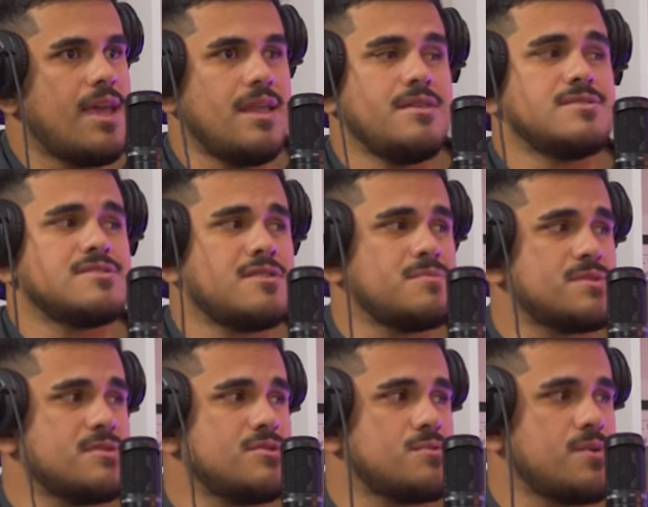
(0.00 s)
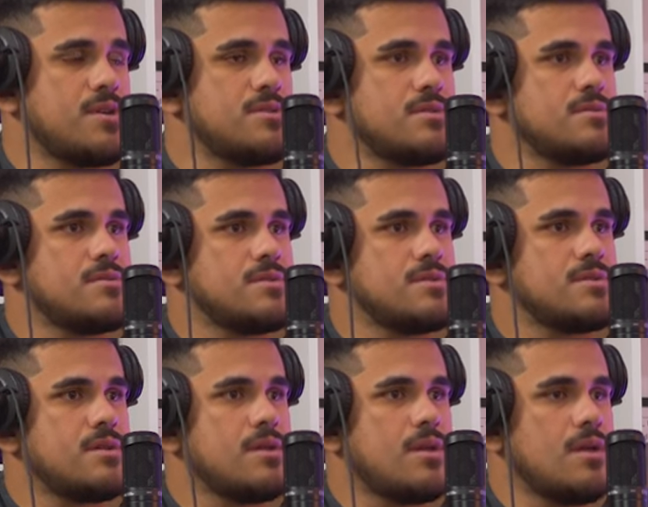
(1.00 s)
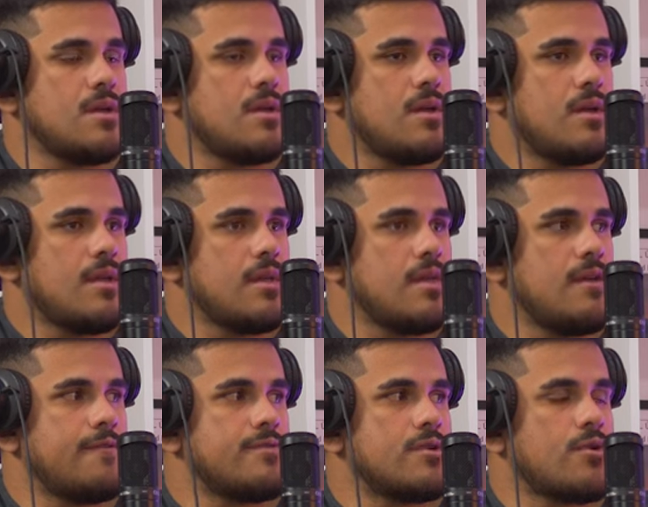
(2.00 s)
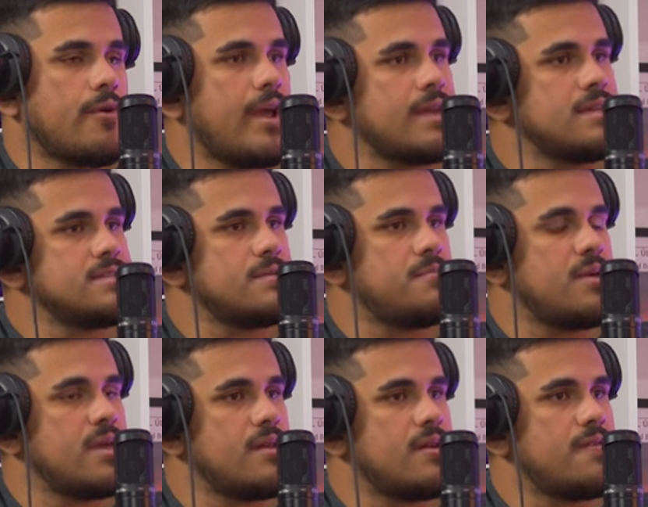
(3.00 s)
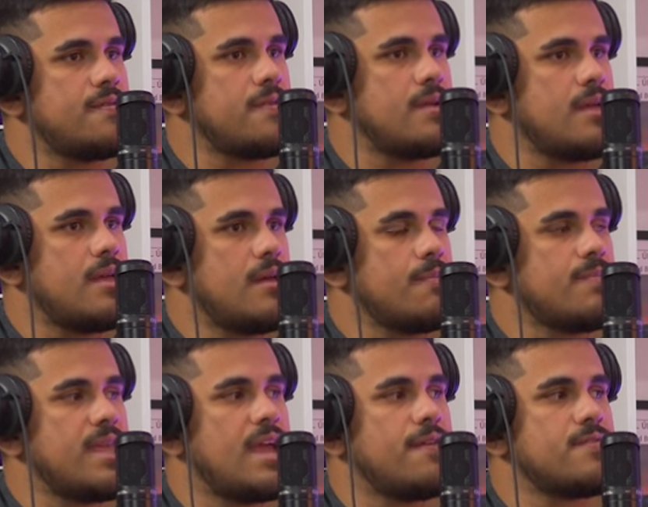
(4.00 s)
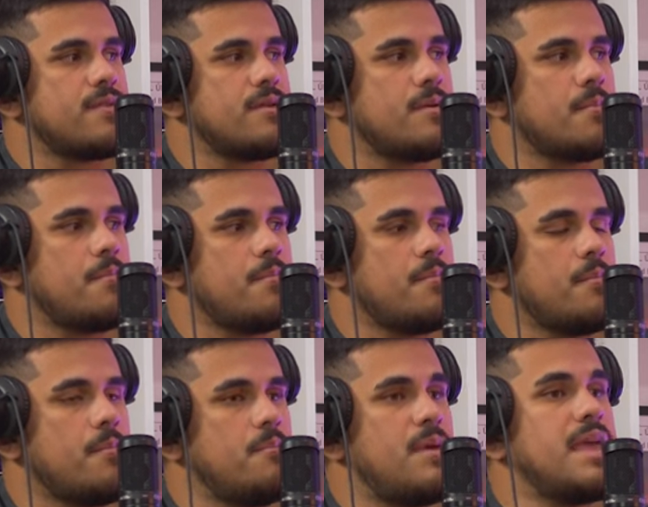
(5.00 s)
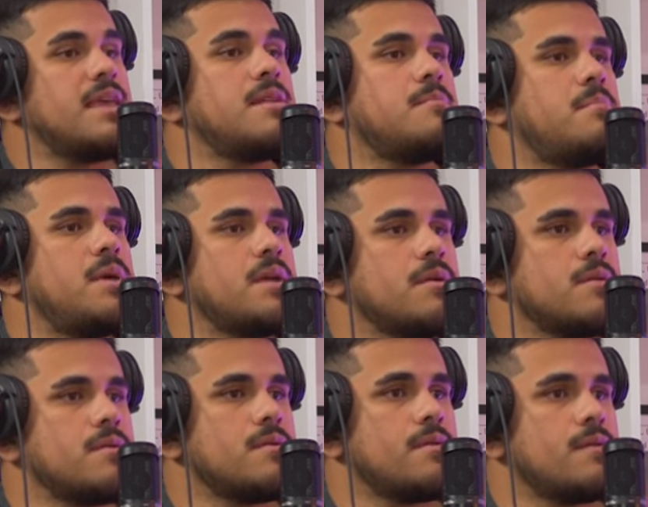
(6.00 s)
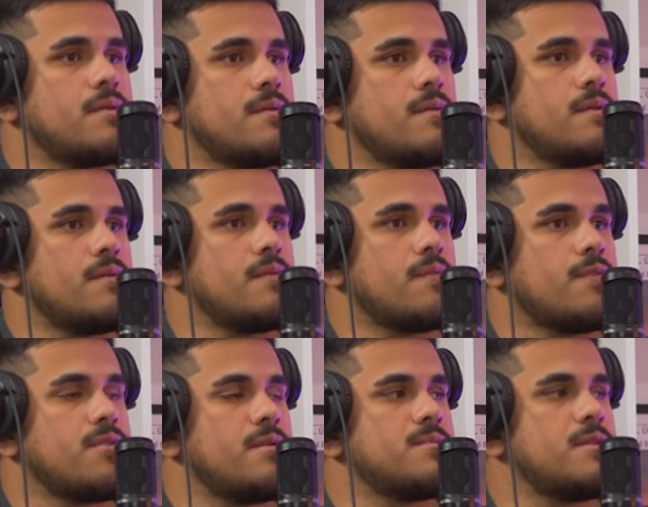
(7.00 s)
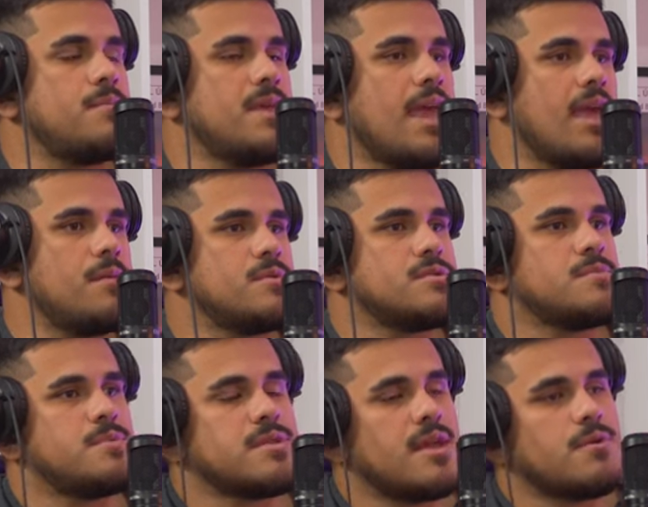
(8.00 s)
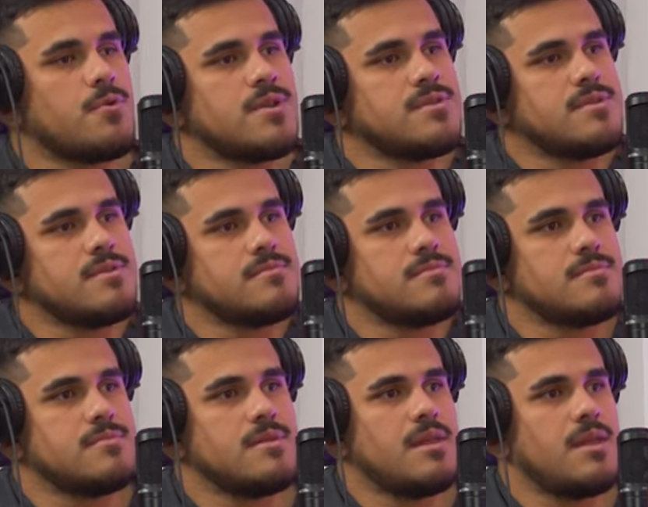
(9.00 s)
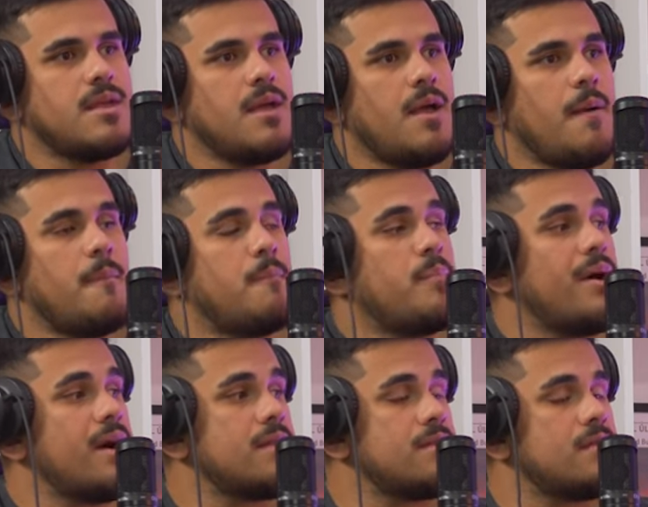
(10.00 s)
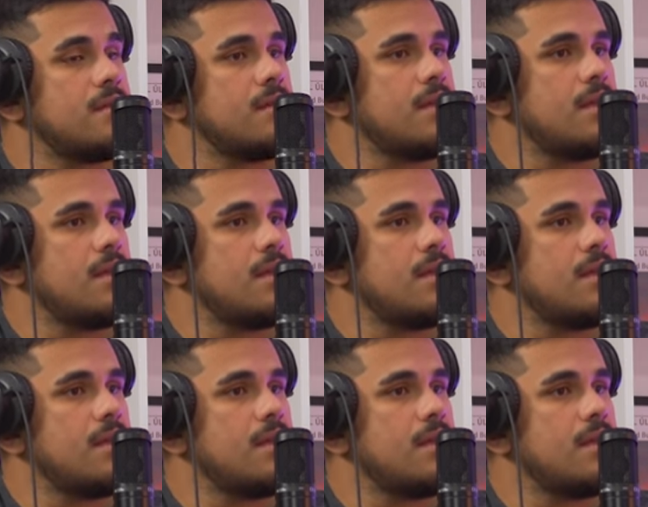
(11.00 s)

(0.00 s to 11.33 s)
And in some situations, if the crack isn't big enough, they have to make it bigger for them to be able to put that resin in. Mm. But